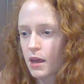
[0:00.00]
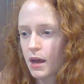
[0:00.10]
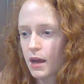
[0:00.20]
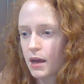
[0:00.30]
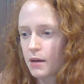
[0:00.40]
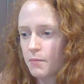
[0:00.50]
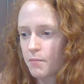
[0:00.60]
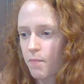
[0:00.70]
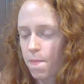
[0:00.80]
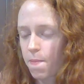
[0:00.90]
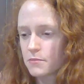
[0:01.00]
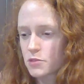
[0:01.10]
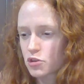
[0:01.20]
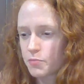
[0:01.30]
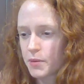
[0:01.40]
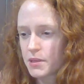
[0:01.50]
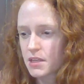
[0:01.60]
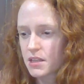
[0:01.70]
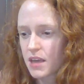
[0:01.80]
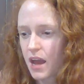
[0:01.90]
Um, so
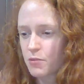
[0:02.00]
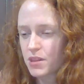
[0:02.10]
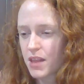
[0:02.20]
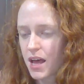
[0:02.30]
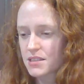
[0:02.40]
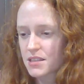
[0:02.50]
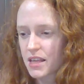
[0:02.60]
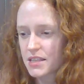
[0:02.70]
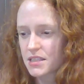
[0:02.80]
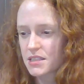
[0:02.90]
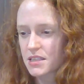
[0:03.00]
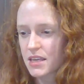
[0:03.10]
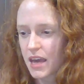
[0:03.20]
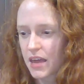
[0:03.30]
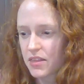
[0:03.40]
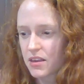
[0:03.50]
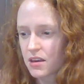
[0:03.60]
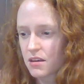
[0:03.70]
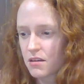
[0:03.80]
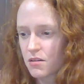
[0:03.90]
basically, our last lesson
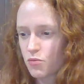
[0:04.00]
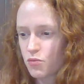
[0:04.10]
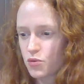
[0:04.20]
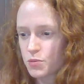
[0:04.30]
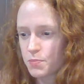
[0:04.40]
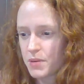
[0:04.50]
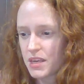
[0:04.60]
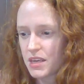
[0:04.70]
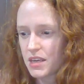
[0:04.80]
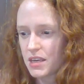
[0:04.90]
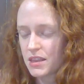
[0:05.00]
together would be